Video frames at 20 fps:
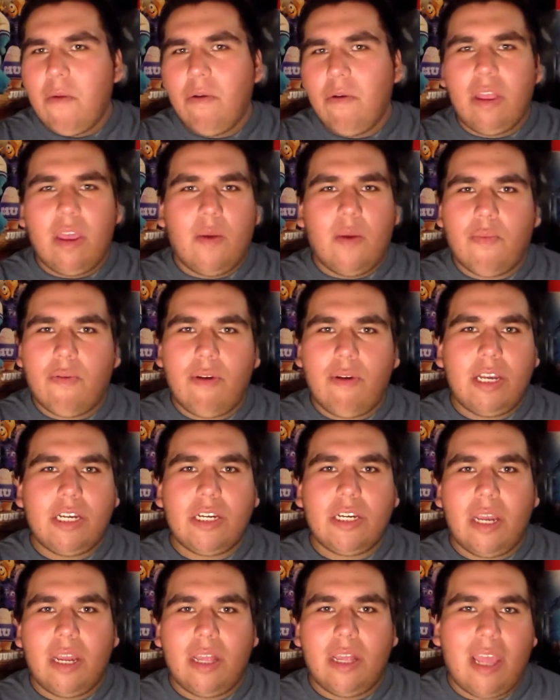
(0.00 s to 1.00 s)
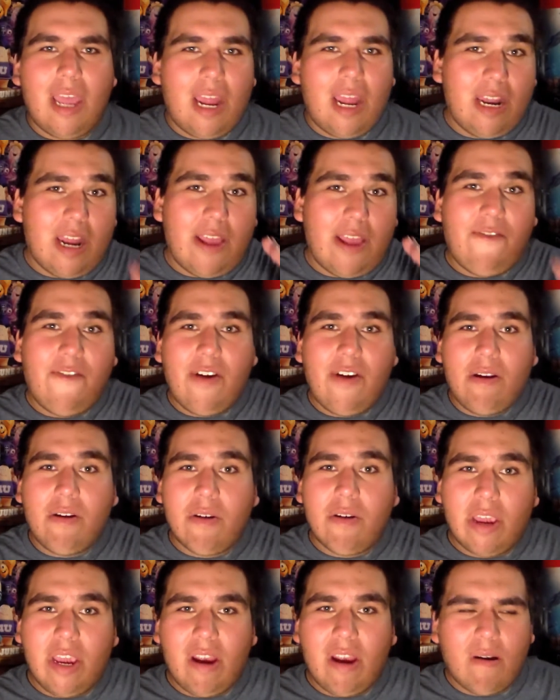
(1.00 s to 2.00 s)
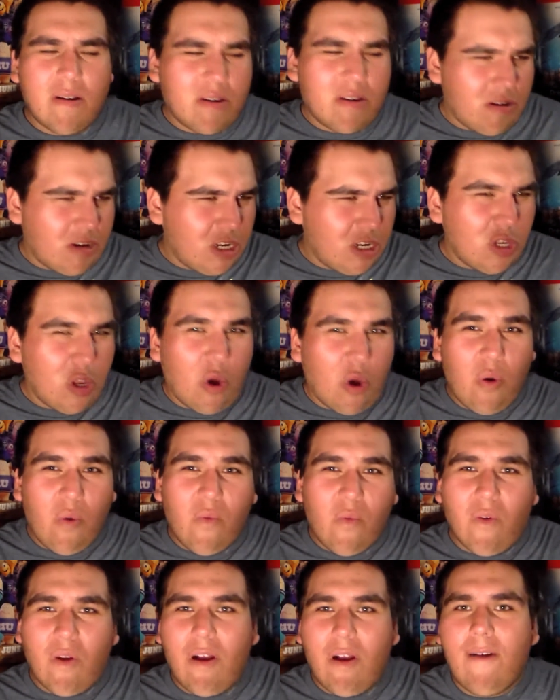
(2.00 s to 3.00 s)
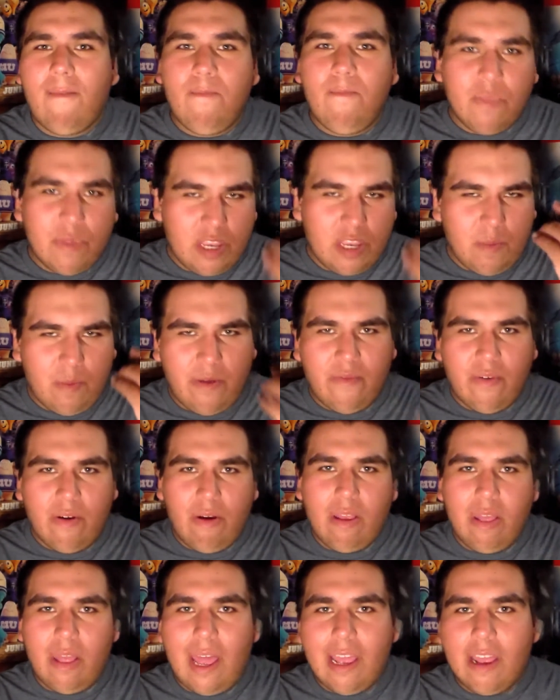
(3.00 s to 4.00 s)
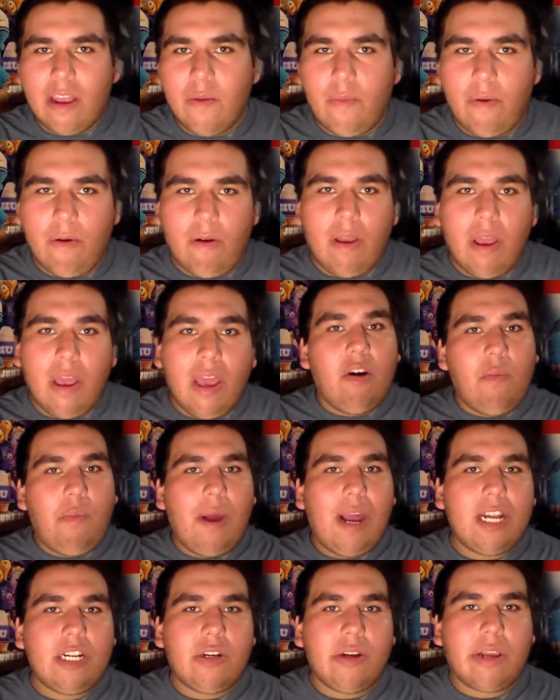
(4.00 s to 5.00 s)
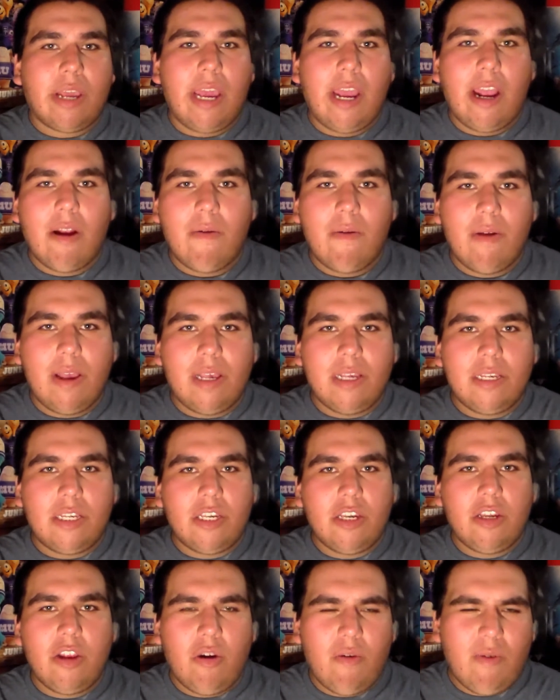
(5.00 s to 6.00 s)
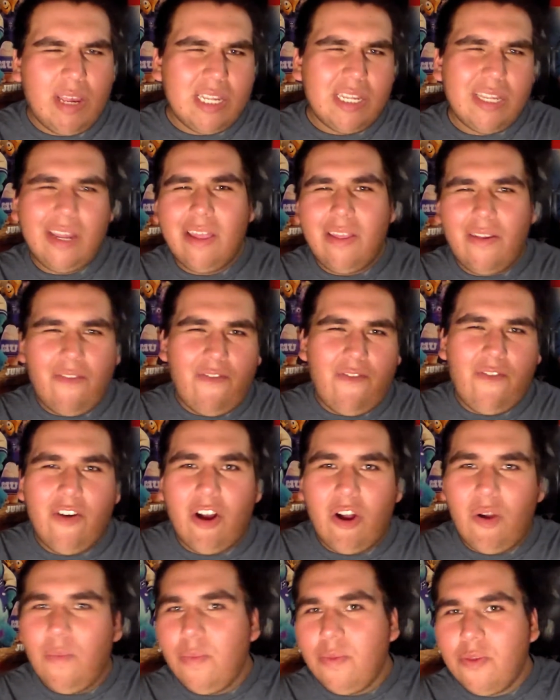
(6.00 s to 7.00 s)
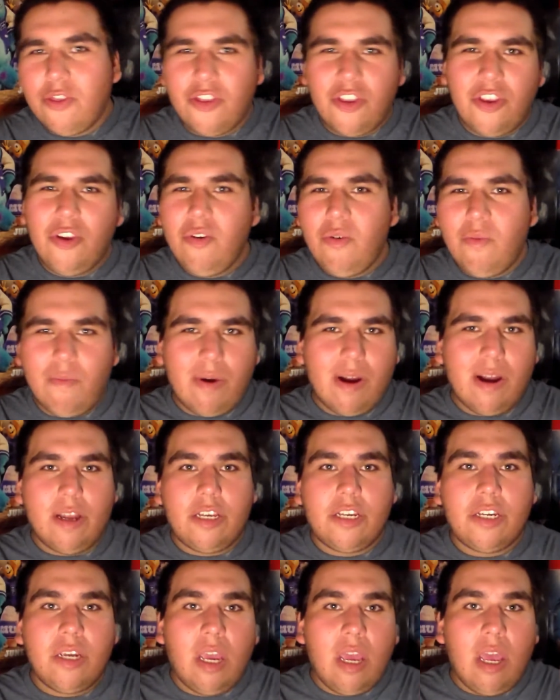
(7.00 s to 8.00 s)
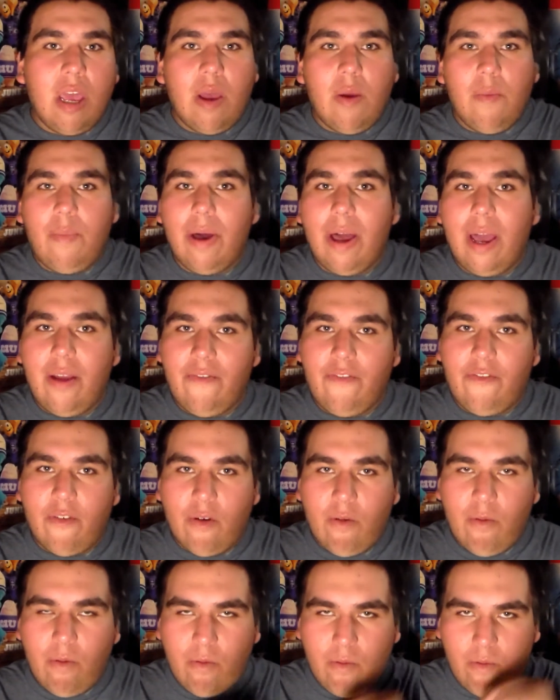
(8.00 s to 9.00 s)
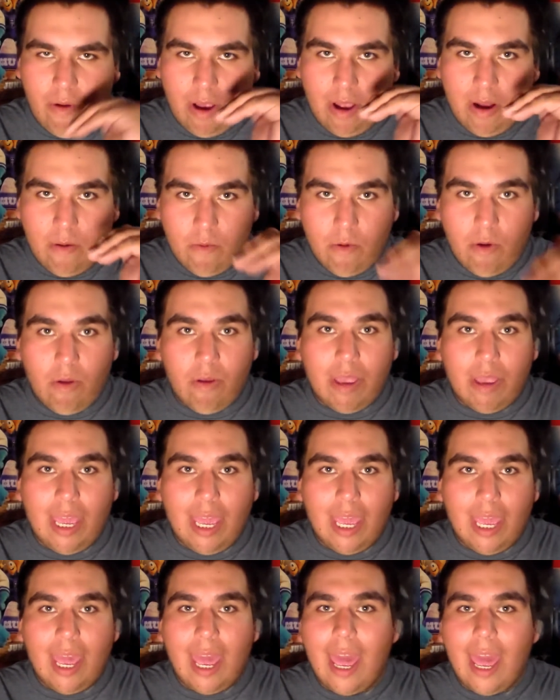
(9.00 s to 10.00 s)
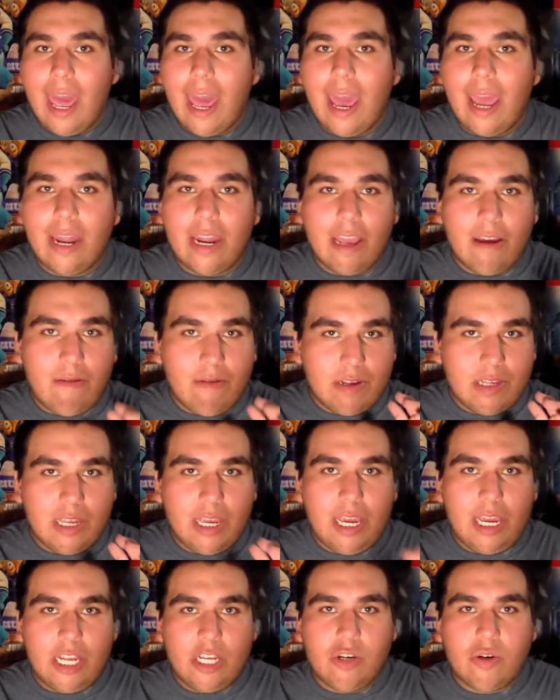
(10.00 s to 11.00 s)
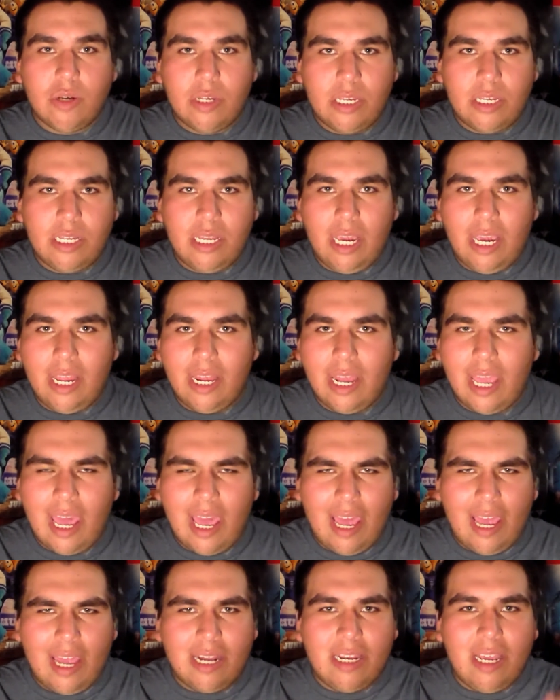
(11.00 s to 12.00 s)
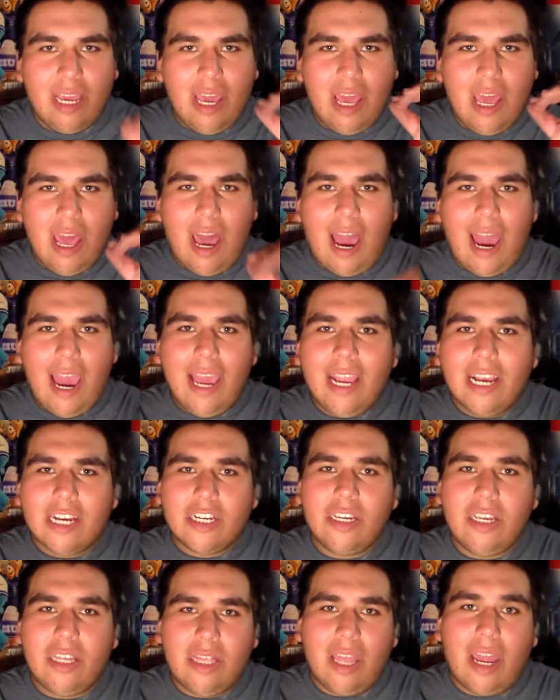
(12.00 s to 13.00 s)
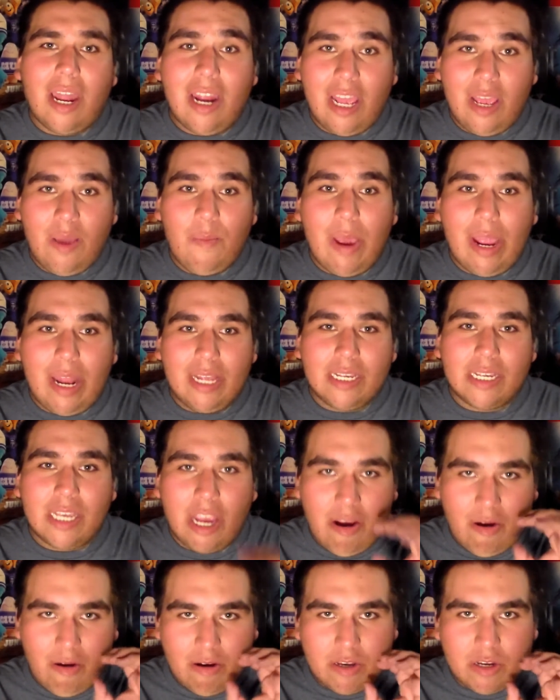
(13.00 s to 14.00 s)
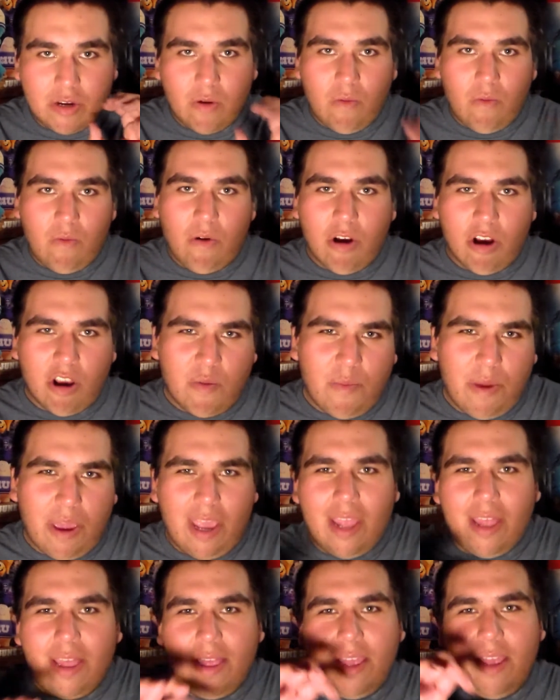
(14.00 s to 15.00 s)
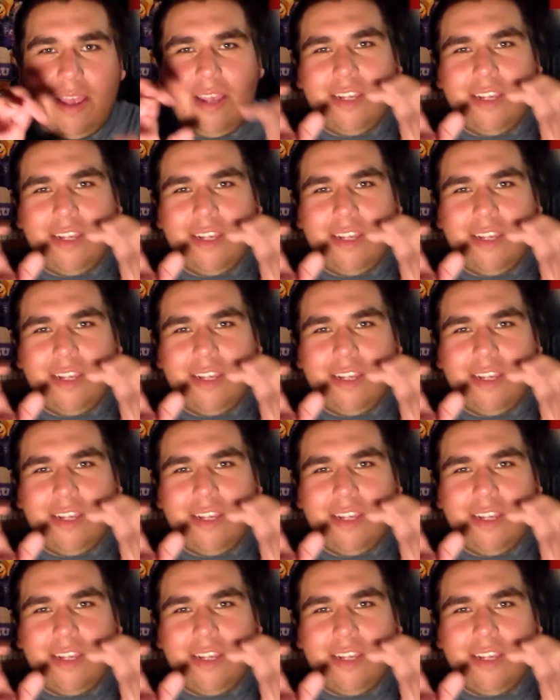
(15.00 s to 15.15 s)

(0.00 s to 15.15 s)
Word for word: I really appreciate that. And I found her character just overall to be very likable. Neil Patrick Harris, you know, he's not in the film too much, but for what role he had, it was interesting, and I actually thought he made his character work being